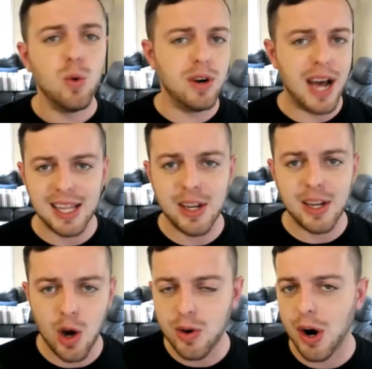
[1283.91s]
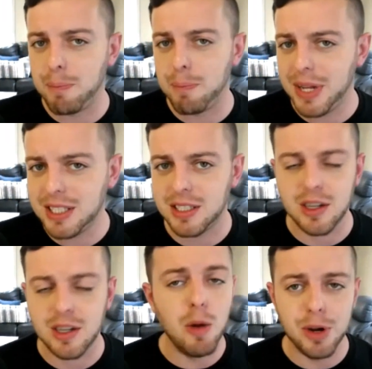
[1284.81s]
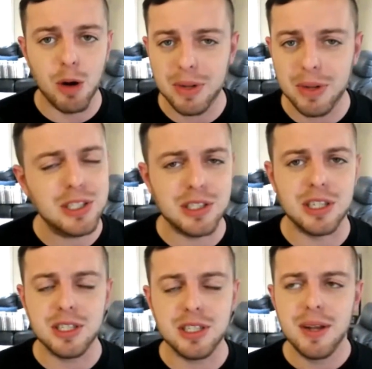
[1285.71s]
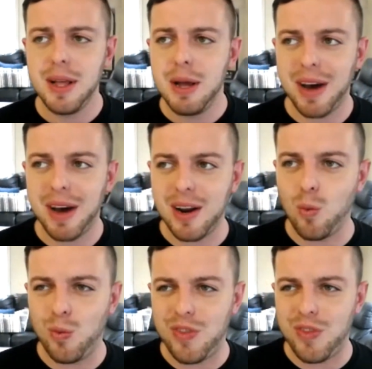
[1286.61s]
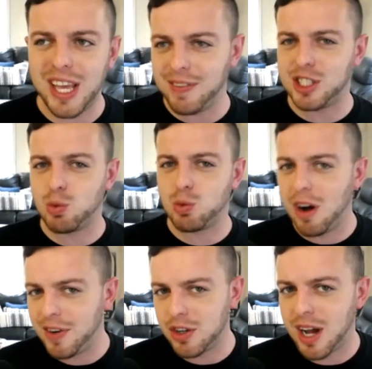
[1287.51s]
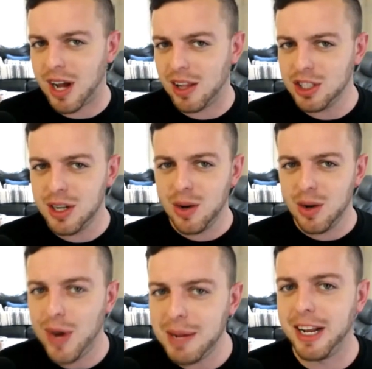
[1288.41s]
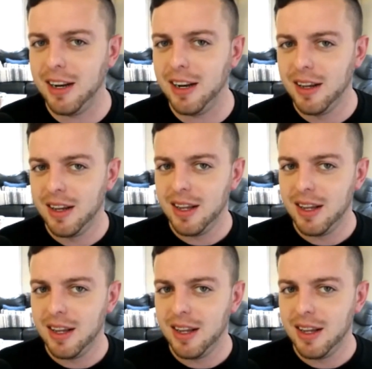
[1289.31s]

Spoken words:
We're not allowed to open our businesses, but they give us $1,200. Wait a minute.